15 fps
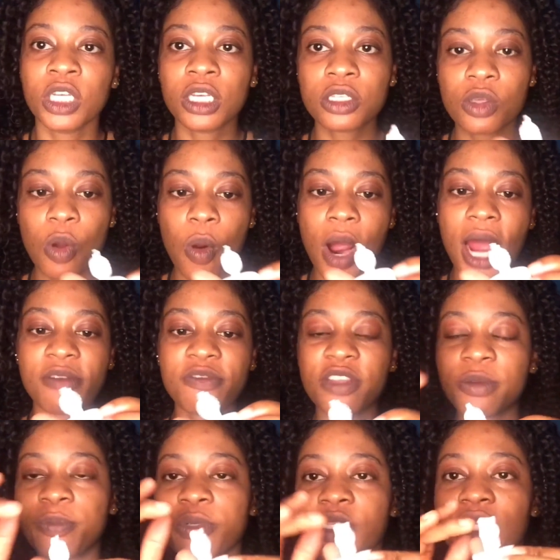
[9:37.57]
So after
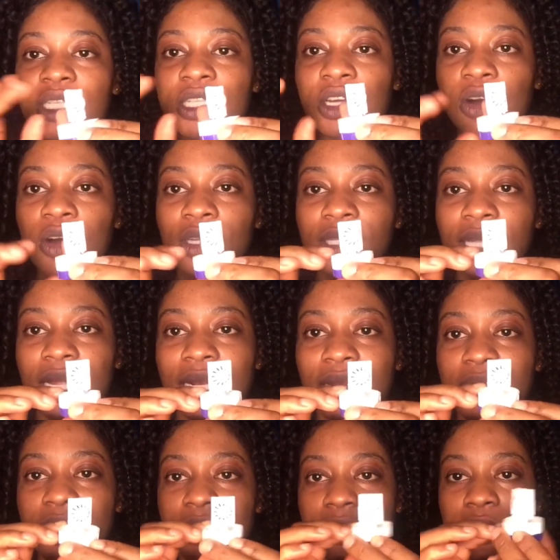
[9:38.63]
putting the contact
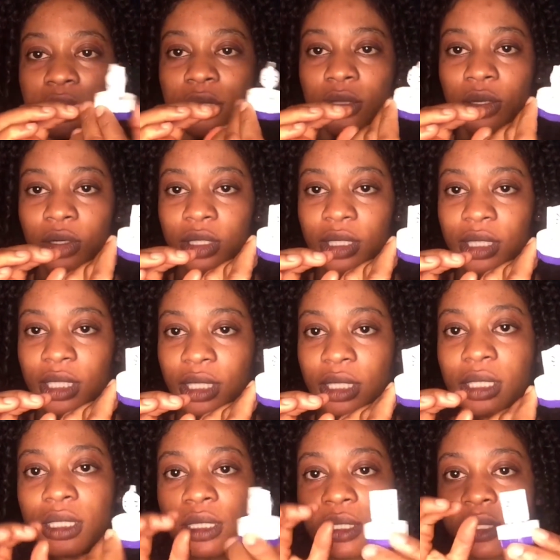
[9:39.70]
lens on
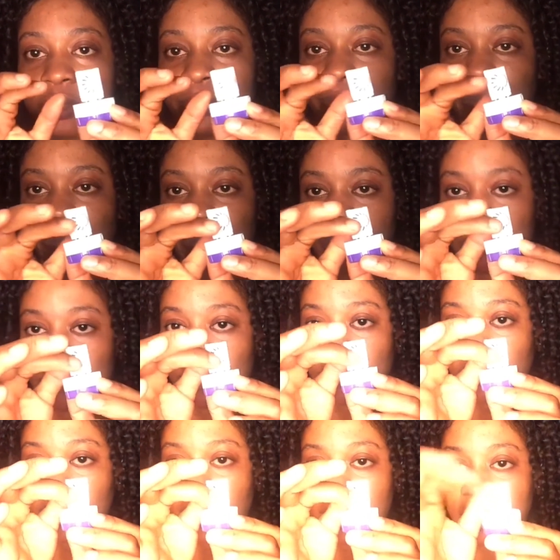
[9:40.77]
this,
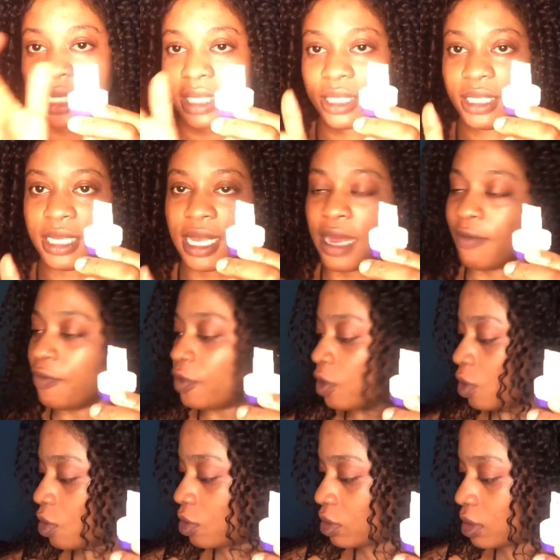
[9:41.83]
as you can see, I've
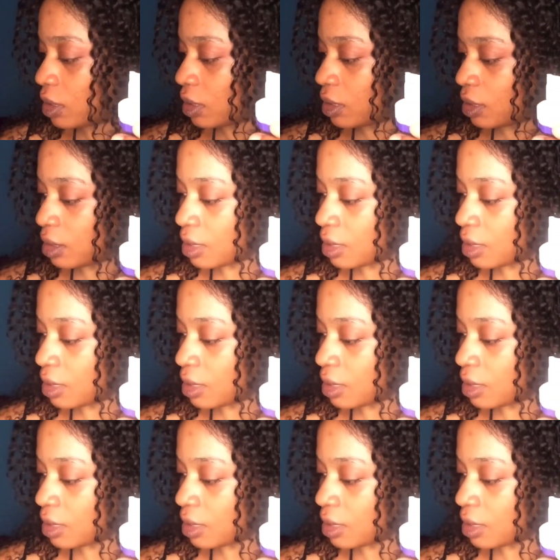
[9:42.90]
closed it.